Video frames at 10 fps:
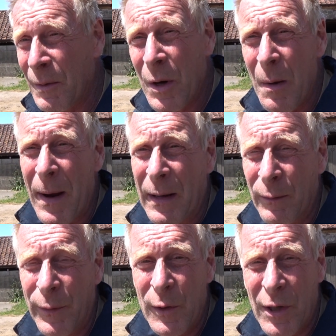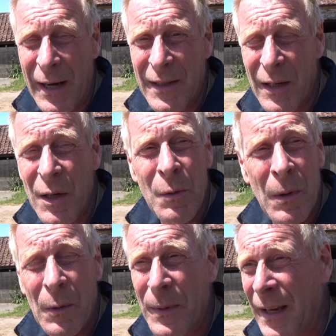will go back in the food chain, so you
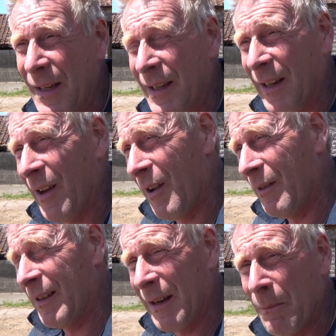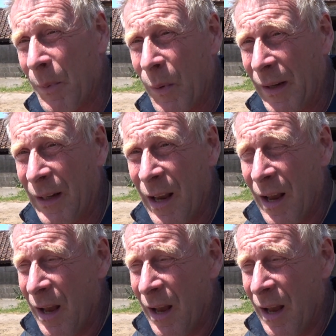will be eating her at some point